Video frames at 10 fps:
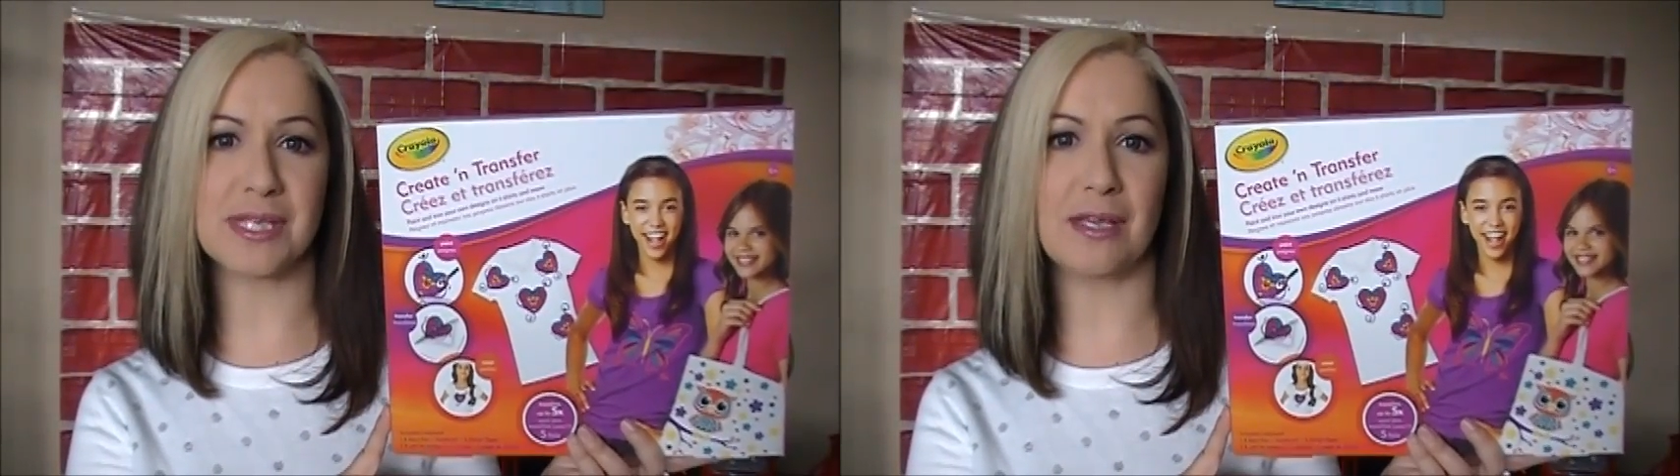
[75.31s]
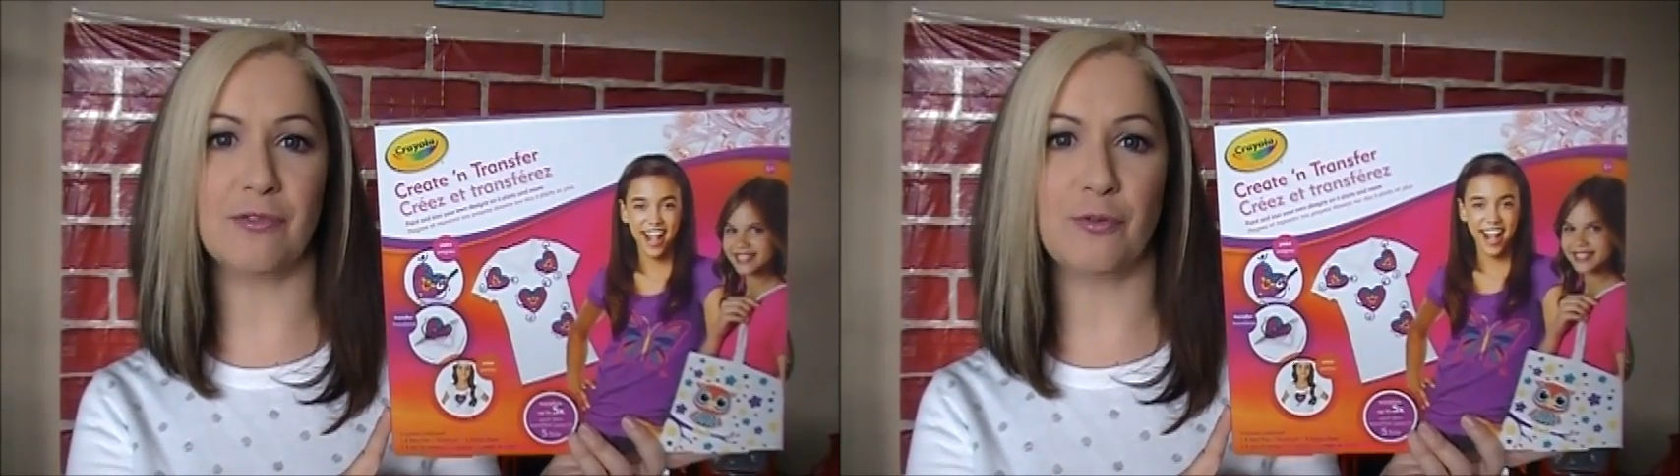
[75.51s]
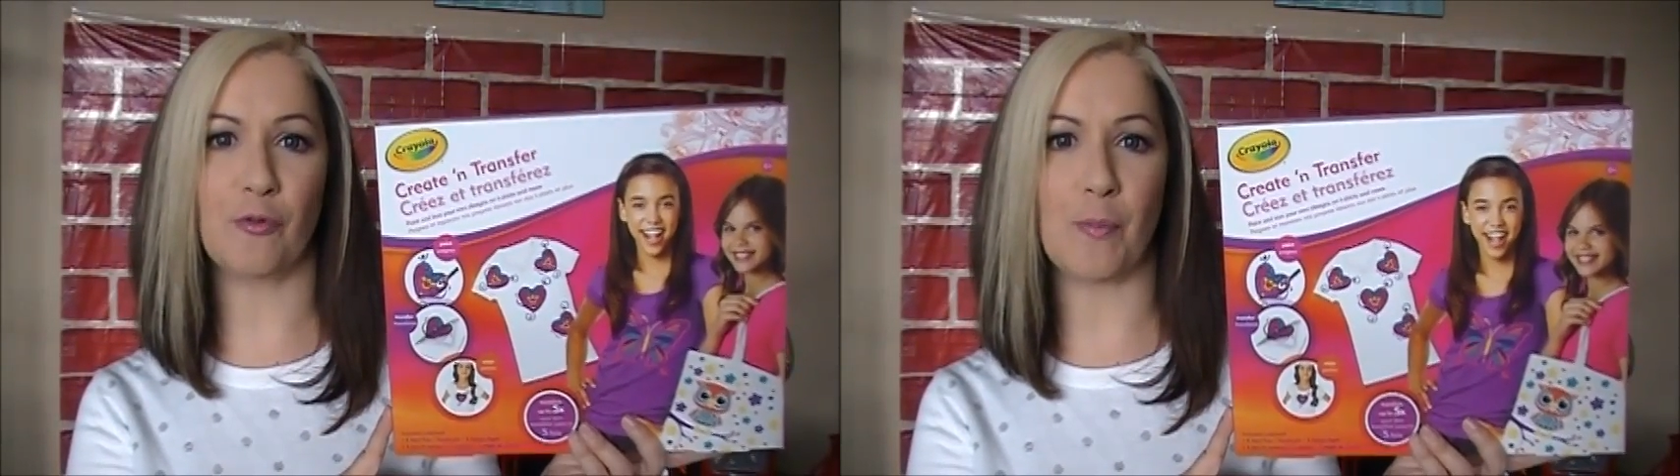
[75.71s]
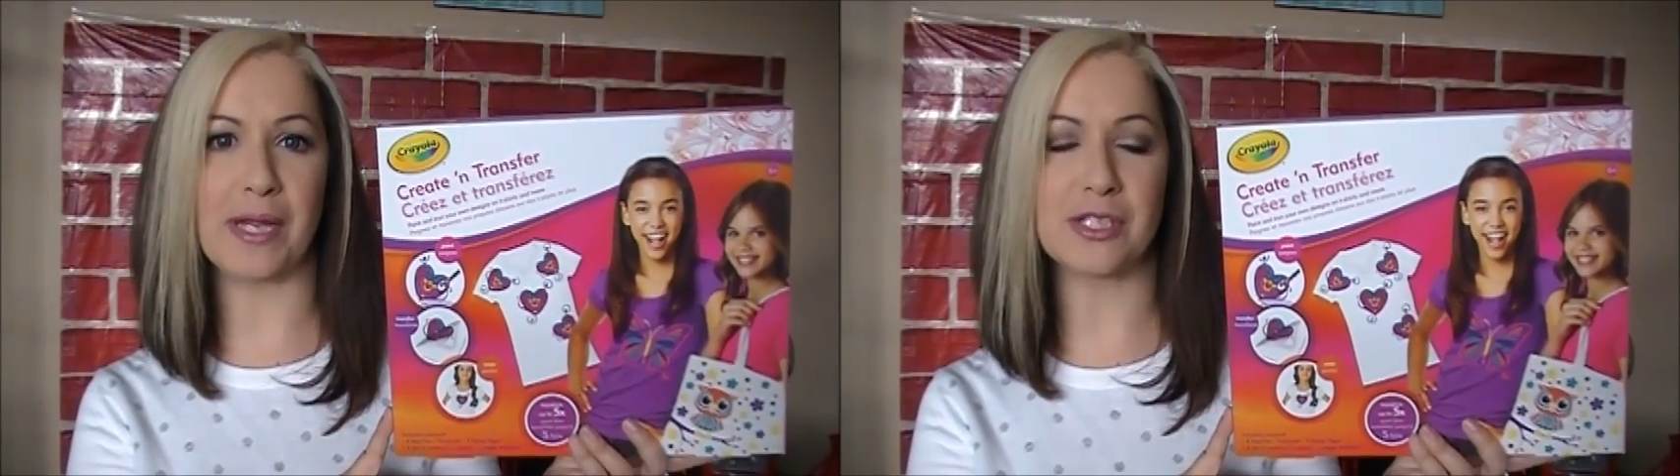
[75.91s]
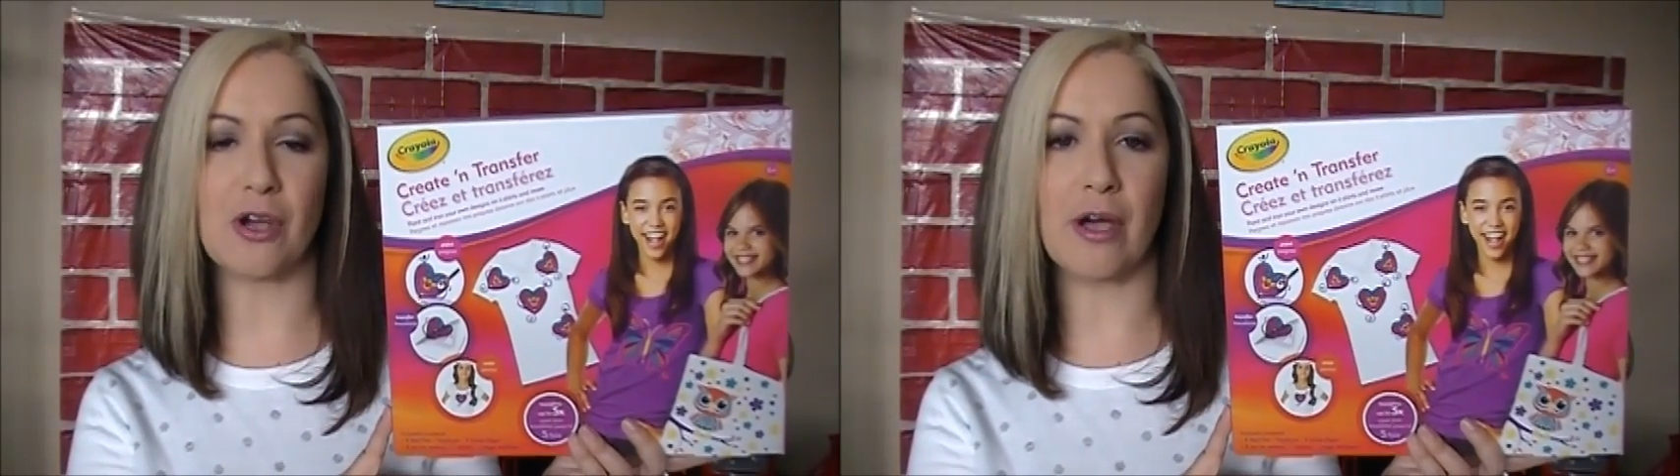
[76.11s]
gift for my
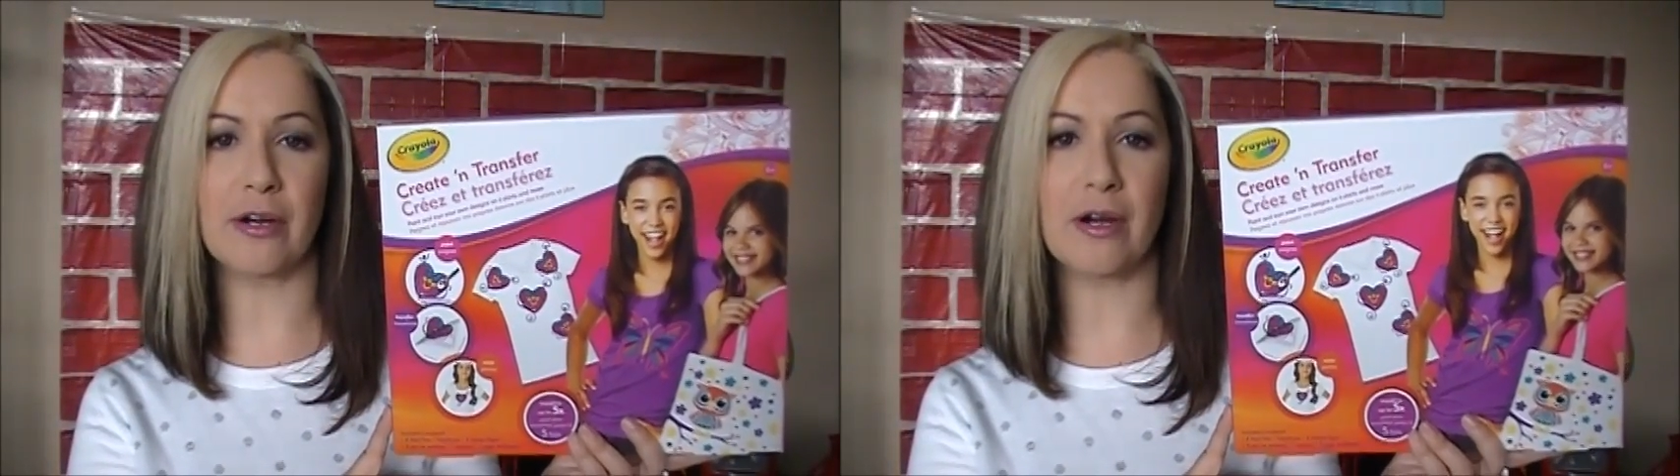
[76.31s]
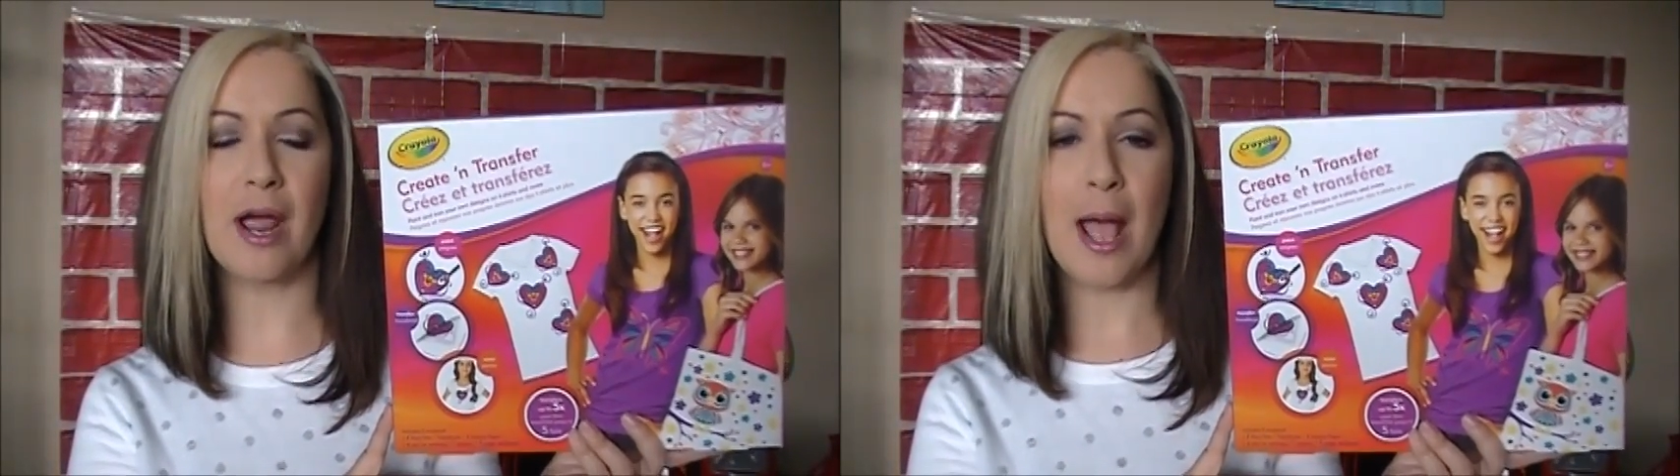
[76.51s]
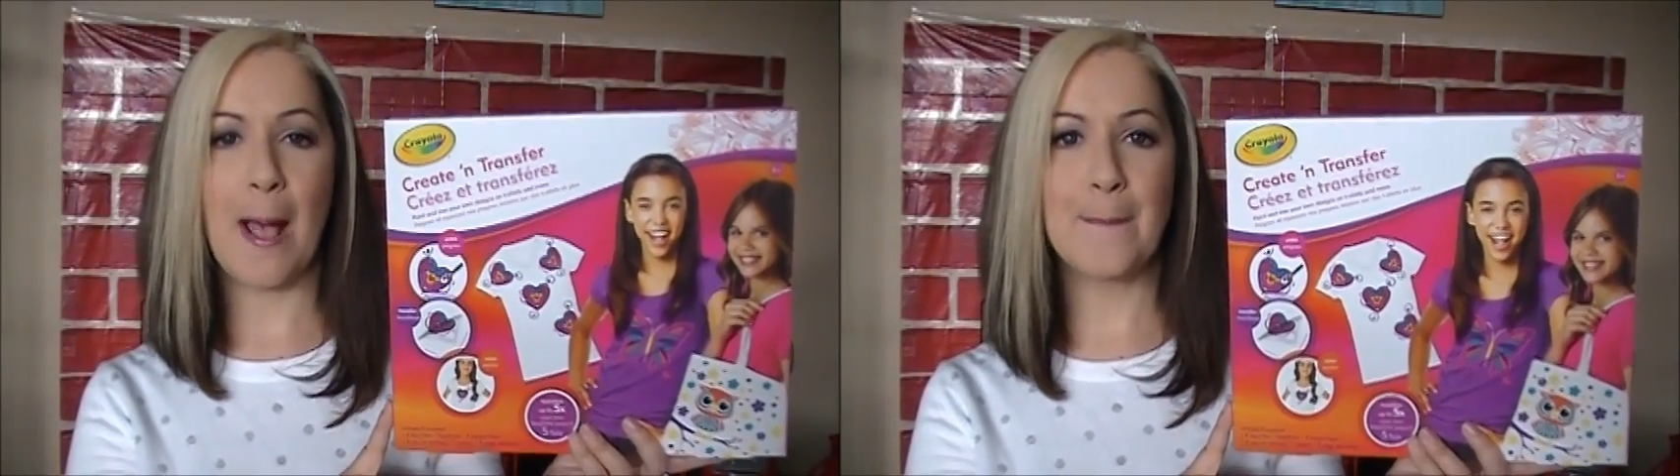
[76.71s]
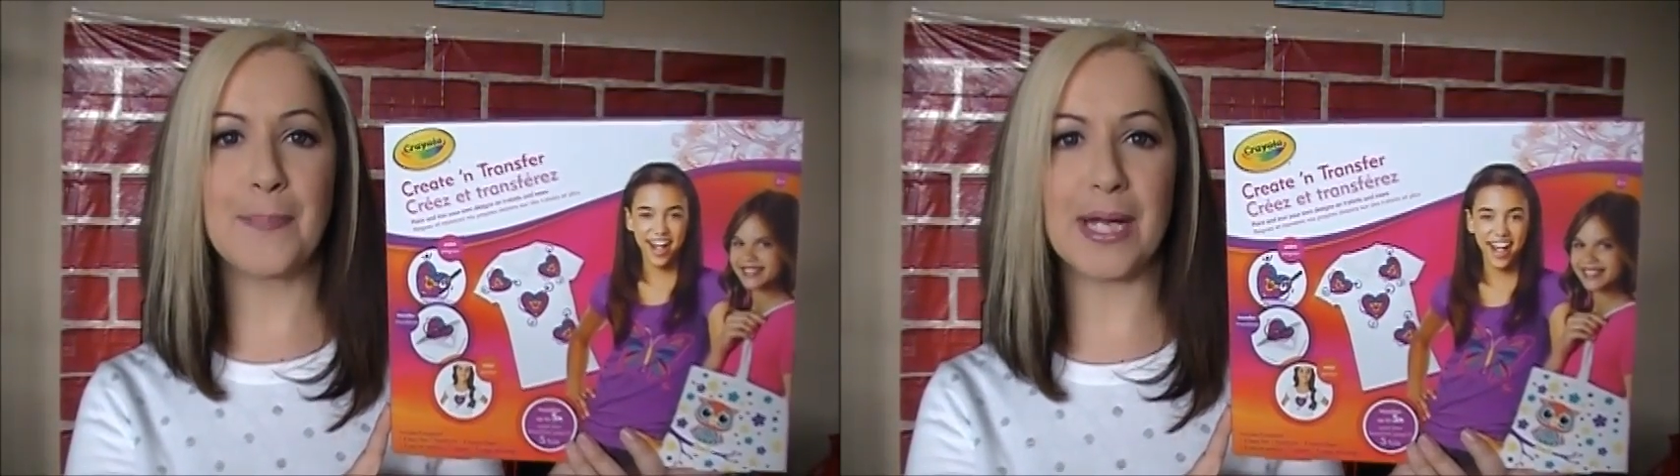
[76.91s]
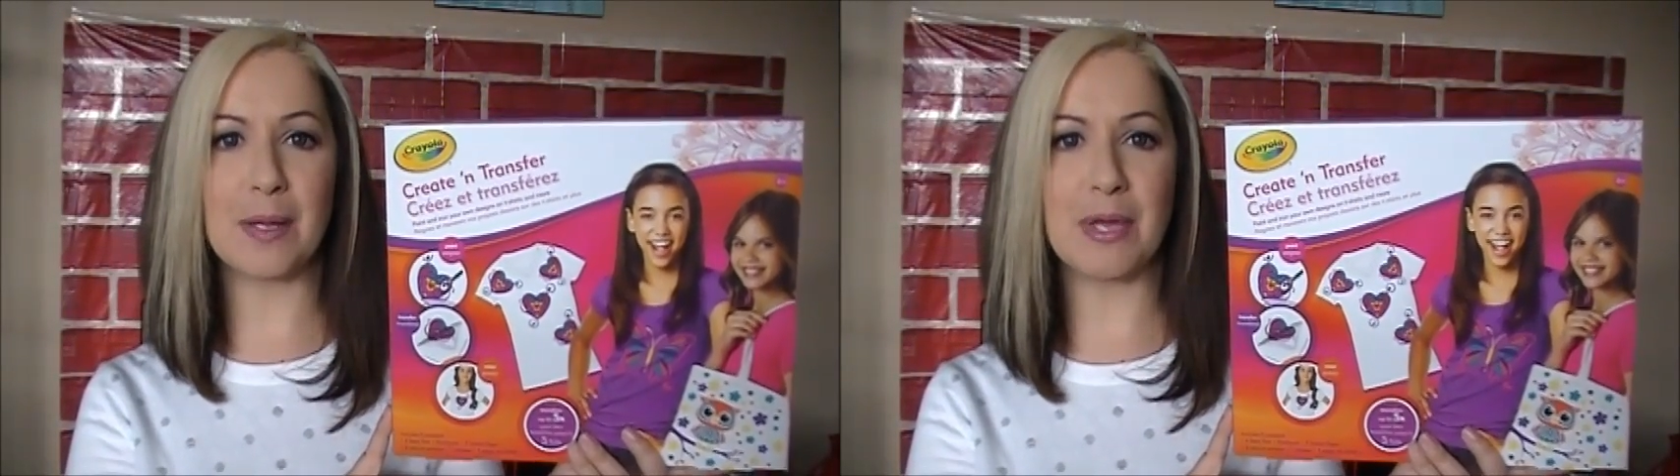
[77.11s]
daughter,
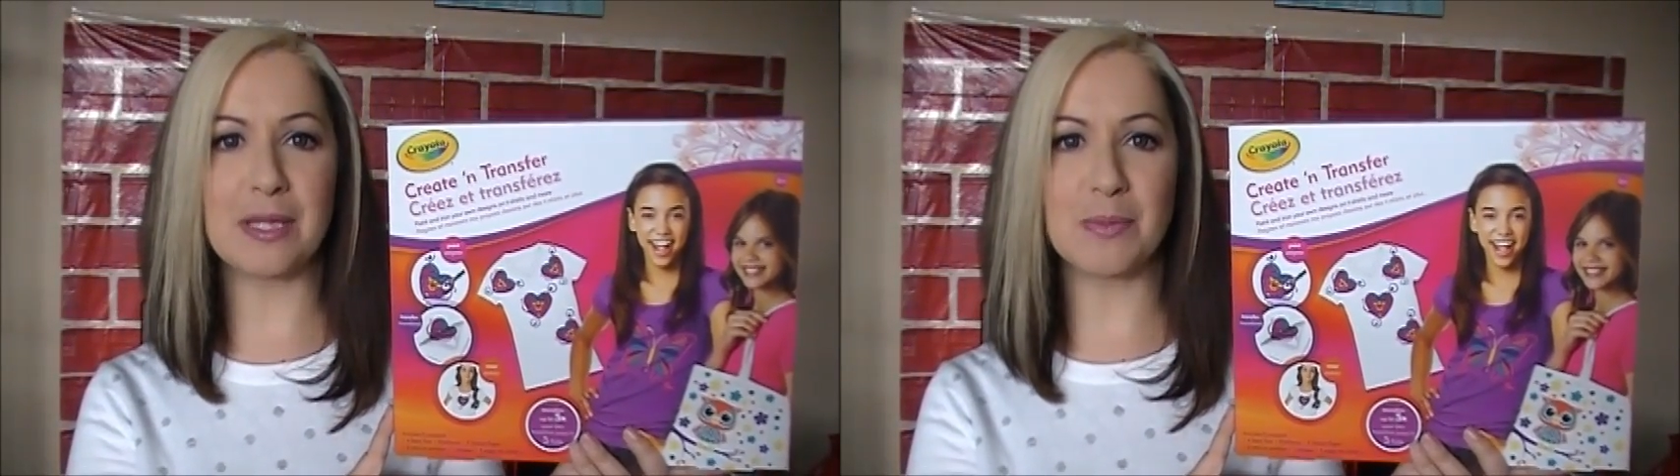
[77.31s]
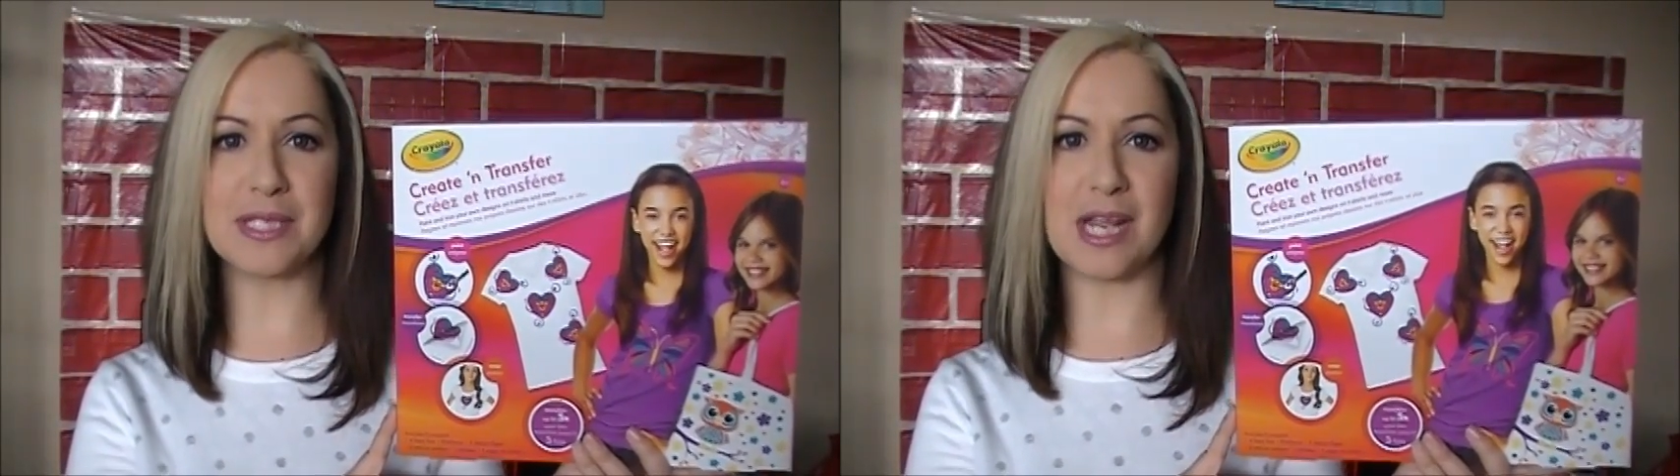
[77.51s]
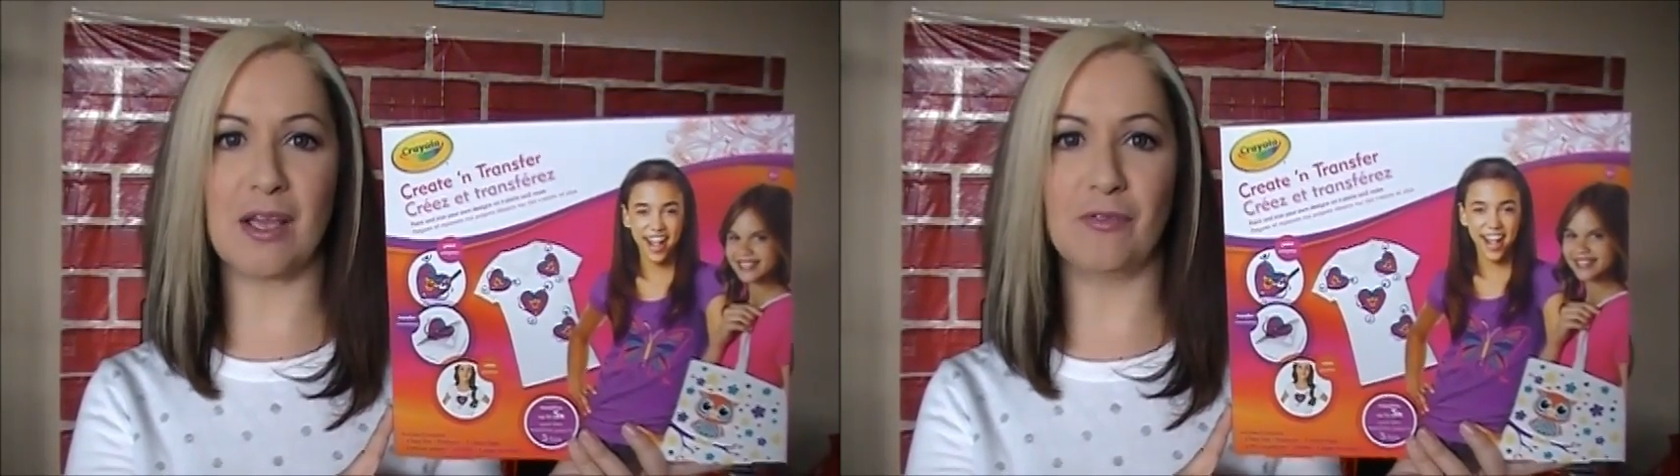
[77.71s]
but I made the mistake of